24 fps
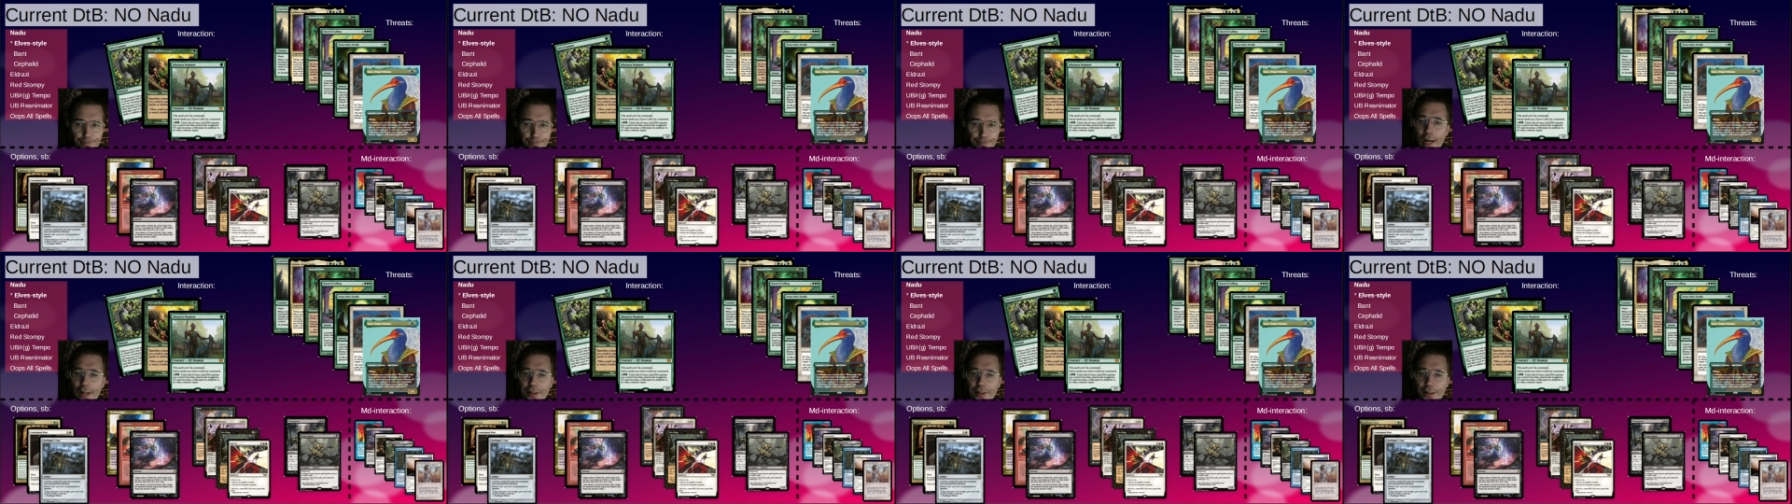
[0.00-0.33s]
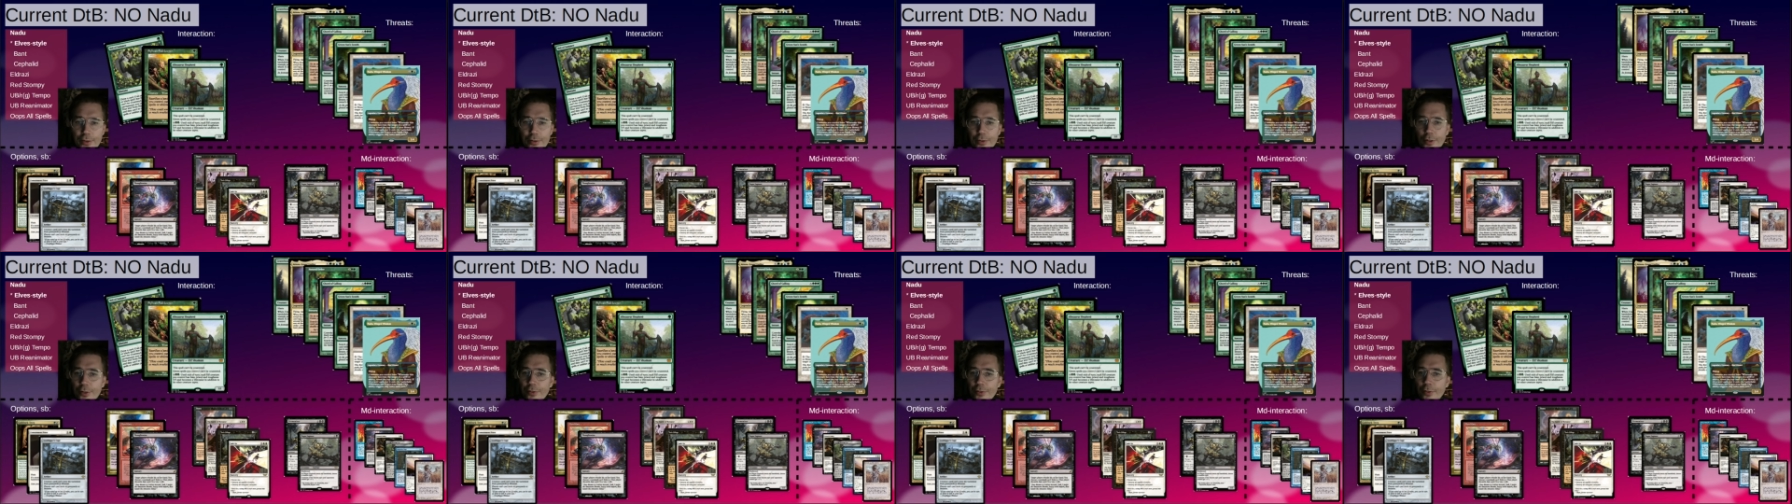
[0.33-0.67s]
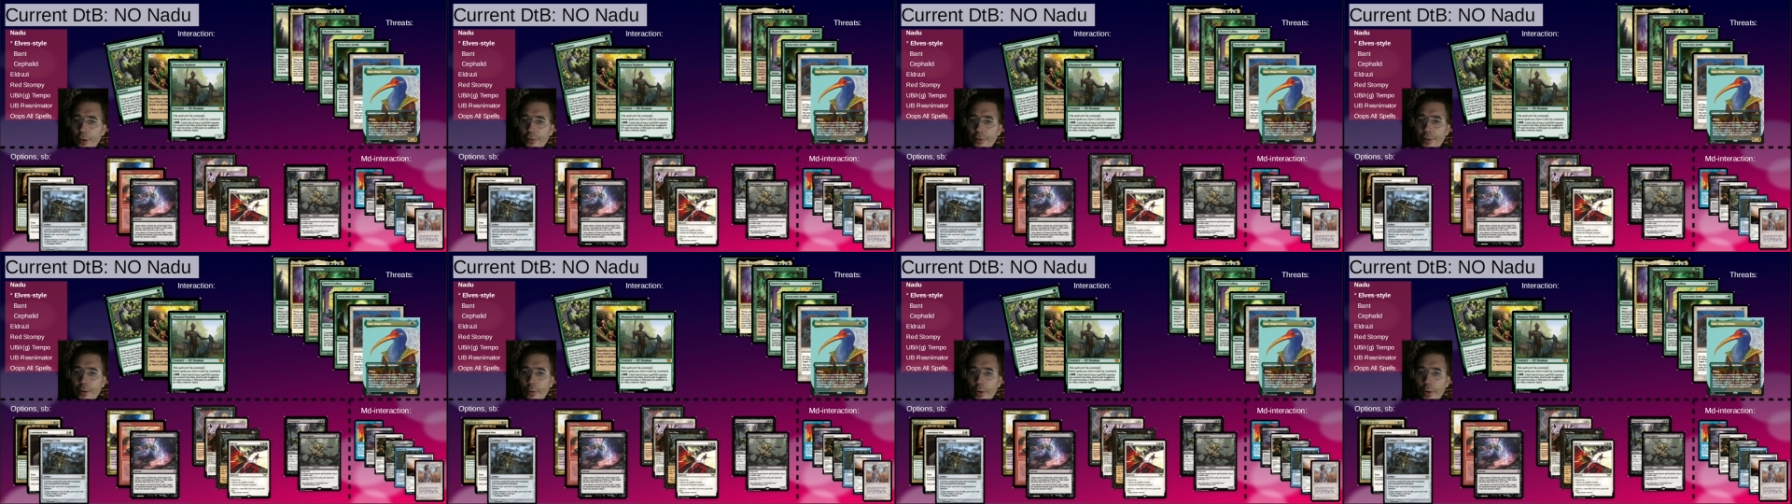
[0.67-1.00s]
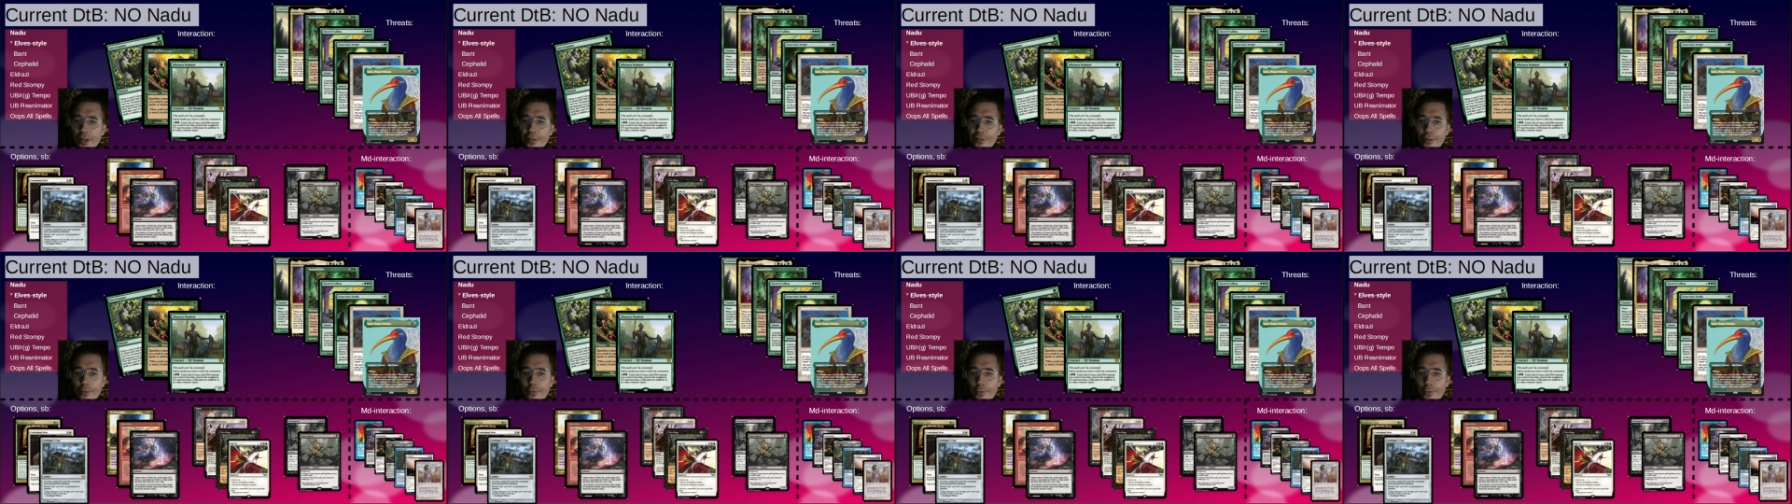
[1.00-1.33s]
And there's also the
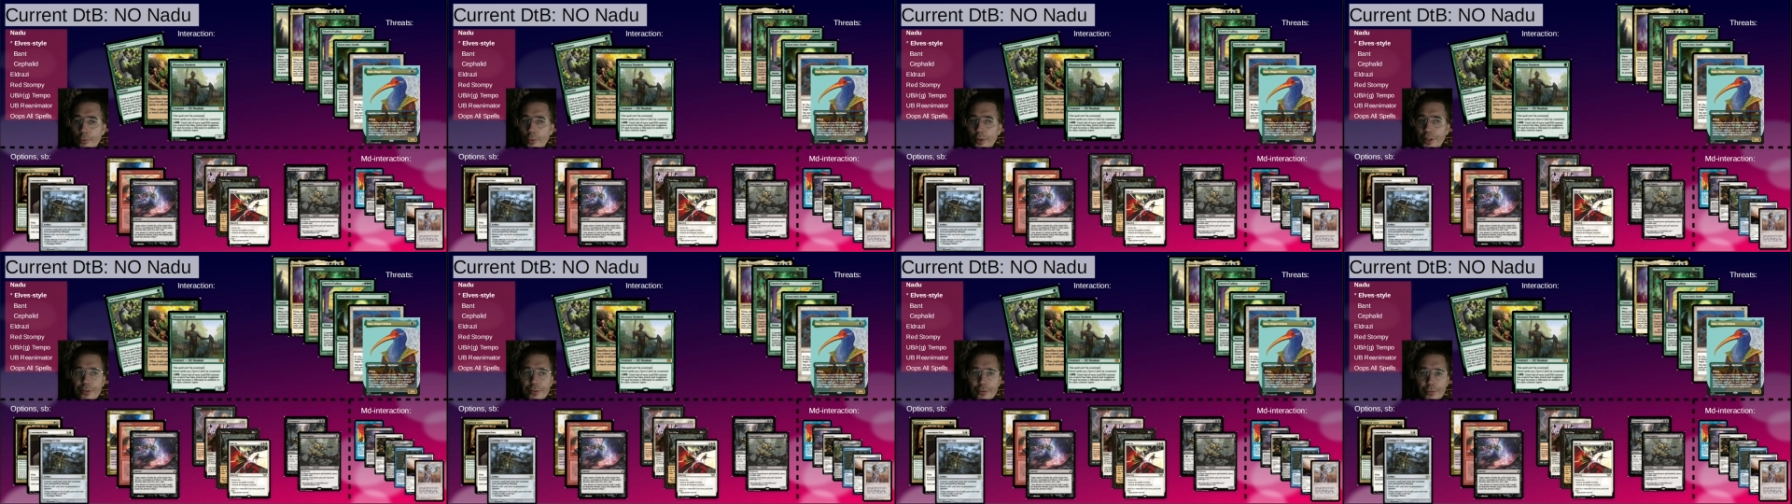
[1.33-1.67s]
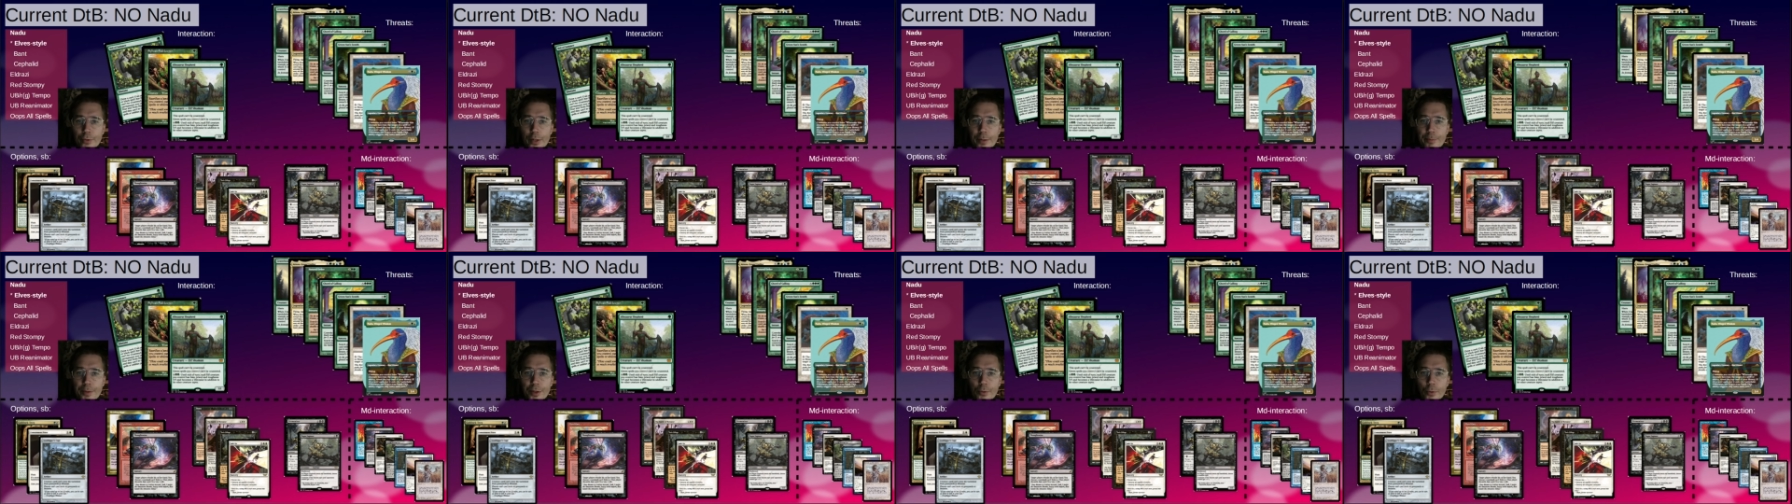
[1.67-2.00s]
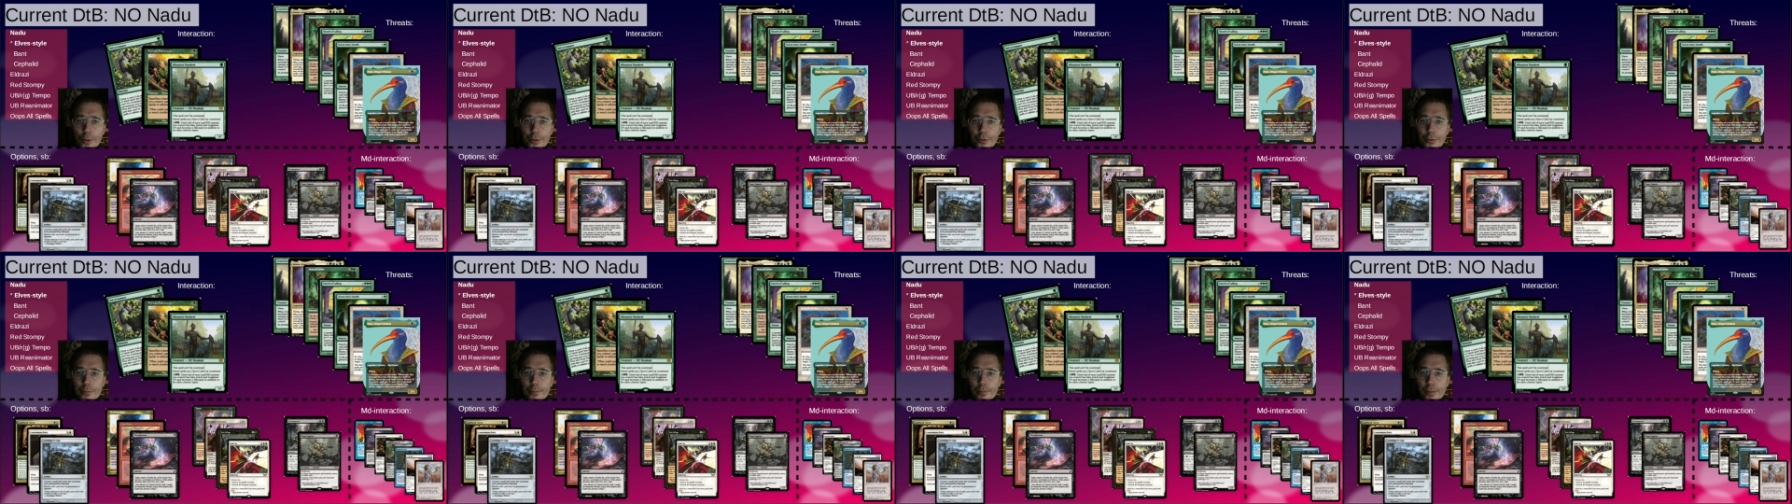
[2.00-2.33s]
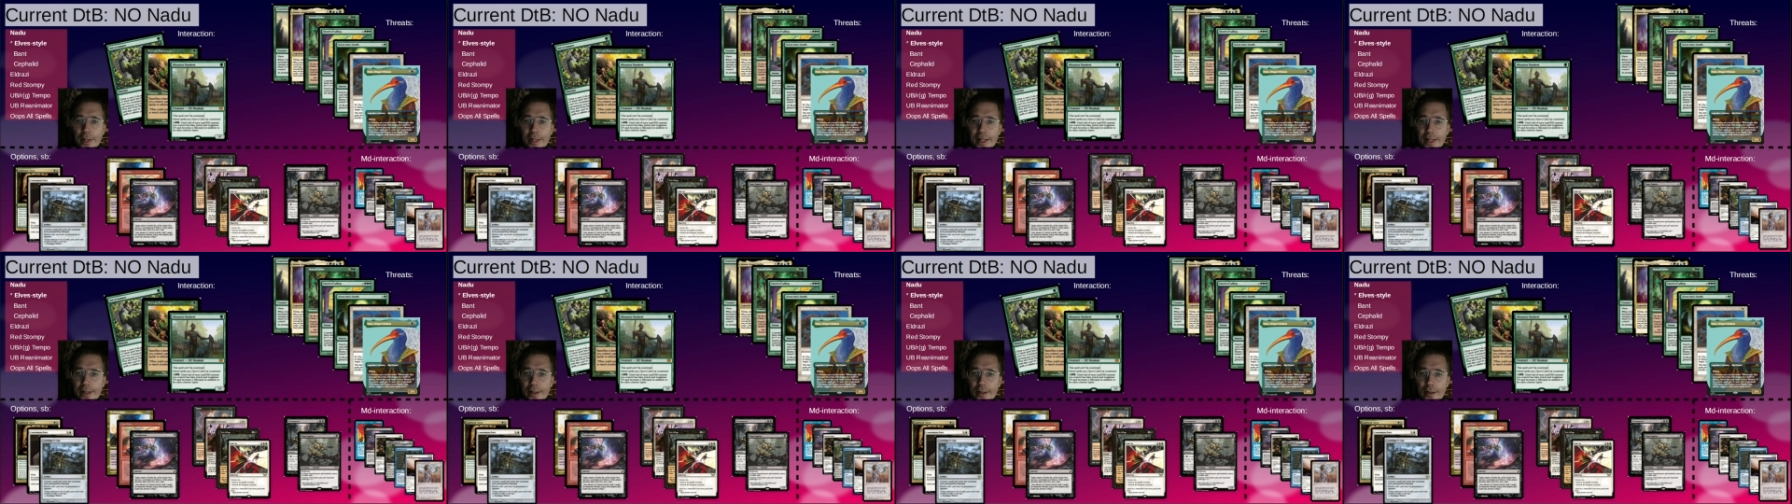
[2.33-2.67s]
question of which Sweeper you want to
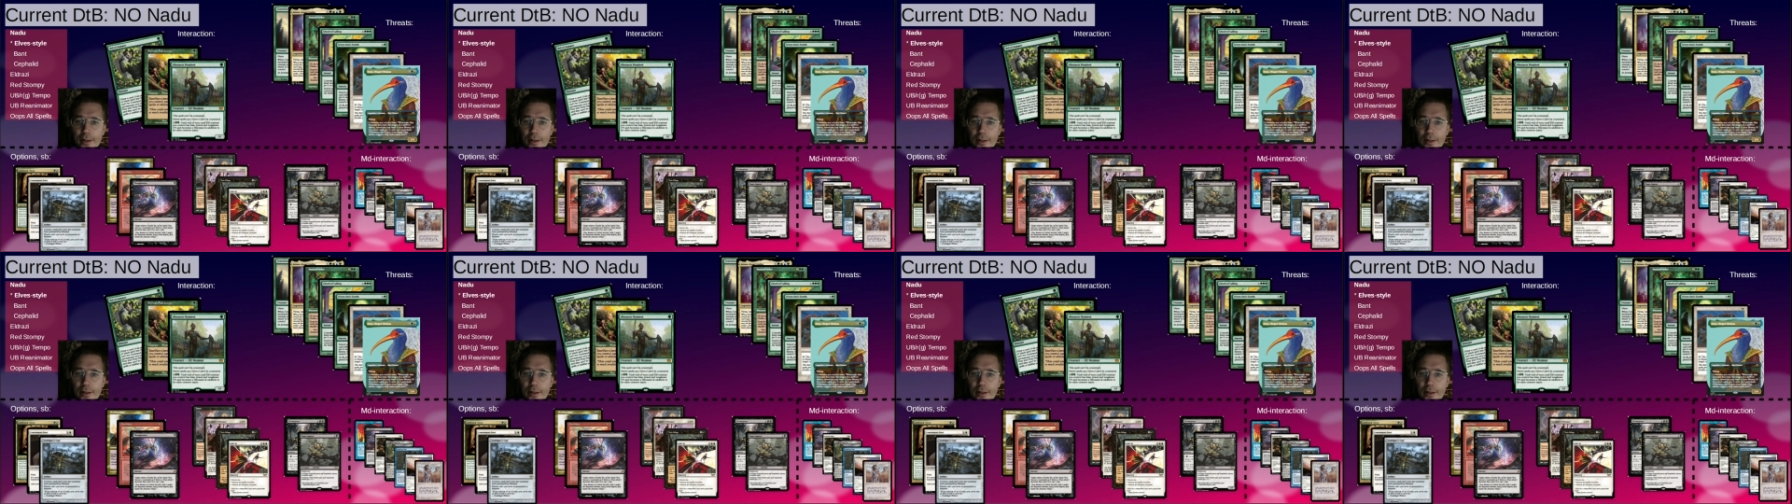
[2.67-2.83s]
play.